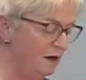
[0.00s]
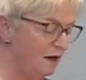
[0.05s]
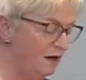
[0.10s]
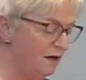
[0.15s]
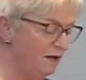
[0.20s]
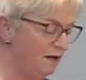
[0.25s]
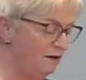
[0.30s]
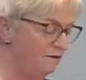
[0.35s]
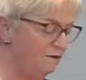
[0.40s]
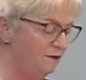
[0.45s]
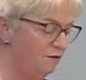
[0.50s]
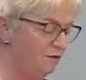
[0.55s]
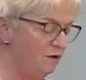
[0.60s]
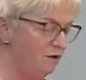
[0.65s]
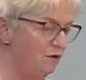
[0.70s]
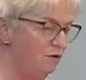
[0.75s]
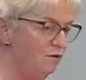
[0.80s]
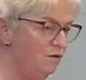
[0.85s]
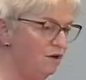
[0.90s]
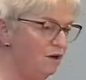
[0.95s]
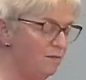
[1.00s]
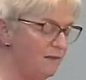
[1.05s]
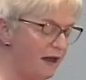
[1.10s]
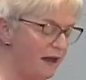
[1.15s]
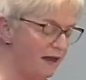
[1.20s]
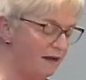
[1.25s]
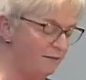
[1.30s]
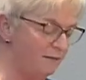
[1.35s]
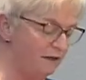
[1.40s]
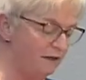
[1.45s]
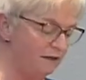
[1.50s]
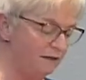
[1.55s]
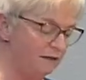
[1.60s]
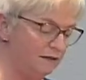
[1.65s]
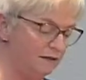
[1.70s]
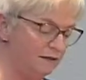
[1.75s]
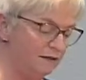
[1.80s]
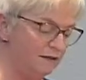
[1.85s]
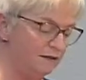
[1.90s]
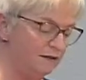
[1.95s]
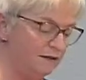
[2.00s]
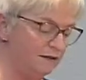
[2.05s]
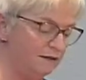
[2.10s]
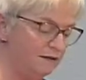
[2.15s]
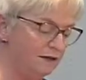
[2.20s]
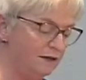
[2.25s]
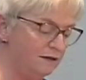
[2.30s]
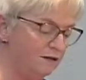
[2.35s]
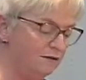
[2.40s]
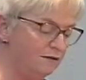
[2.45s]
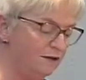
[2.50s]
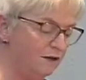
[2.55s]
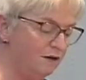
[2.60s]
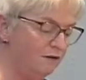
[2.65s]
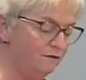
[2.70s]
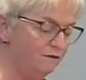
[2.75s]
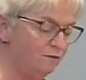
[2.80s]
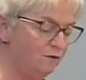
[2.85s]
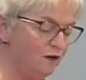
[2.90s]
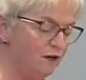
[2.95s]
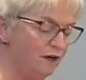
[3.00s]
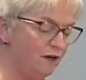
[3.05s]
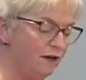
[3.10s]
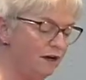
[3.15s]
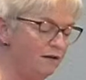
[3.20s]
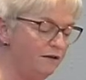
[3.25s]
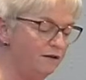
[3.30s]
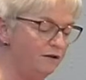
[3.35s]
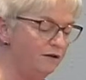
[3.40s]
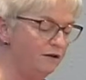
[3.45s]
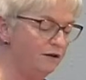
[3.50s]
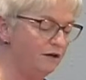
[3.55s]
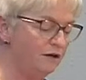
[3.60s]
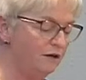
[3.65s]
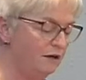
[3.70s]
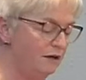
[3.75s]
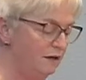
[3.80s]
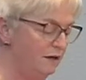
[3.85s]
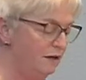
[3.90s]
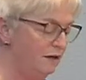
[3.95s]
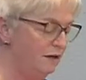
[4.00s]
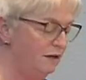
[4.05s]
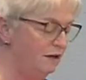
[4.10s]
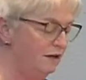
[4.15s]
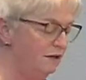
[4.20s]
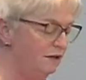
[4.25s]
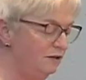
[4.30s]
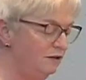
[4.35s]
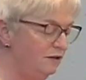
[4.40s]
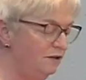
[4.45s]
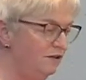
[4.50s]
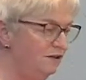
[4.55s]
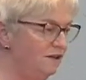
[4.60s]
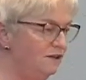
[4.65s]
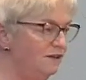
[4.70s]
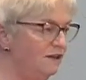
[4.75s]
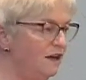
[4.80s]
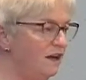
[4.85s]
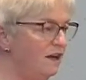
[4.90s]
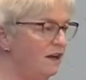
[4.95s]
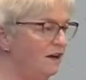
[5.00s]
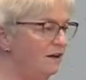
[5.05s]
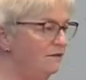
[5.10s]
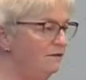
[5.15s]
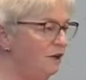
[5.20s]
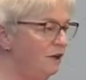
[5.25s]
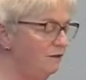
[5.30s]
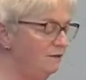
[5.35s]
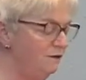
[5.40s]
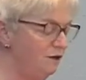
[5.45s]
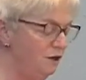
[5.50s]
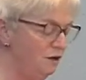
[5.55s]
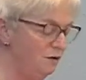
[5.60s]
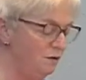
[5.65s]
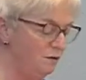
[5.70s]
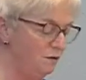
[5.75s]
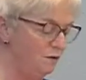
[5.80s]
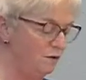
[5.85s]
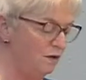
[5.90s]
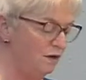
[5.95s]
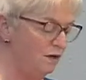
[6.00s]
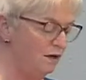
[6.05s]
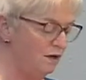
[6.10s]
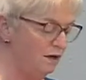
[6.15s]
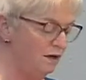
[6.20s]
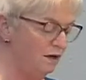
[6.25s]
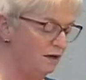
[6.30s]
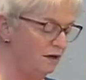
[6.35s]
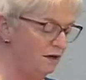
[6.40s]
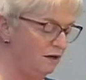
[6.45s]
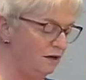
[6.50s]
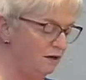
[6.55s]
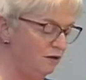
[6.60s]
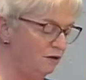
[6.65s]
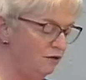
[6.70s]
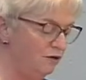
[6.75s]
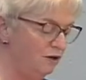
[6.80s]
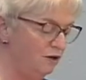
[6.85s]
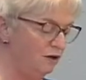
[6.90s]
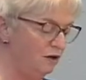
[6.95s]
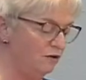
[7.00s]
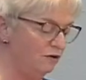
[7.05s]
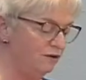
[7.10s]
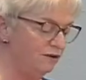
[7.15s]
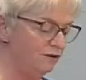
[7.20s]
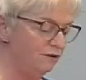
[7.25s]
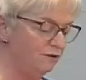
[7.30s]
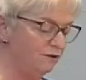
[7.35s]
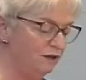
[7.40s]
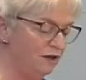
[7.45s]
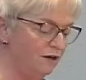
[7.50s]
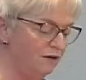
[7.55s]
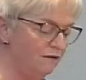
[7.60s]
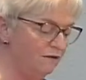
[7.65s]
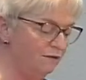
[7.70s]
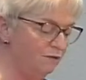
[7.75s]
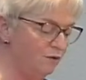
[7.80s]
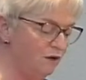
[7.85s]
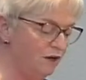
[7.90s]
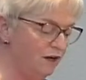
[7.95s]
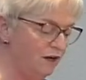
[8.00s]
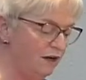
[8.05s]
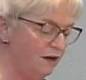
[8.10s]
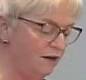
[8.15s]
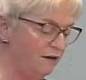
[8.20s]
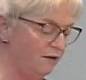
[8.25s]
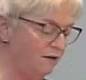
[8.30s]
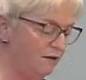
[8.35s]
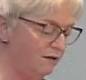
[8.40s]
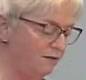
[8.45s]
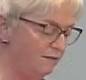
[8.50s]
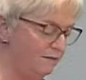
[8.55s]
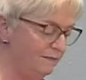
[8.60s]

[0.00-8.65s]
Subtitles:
I give you a new commandment, that you love one another. Just as I have loved you, you should also love one another.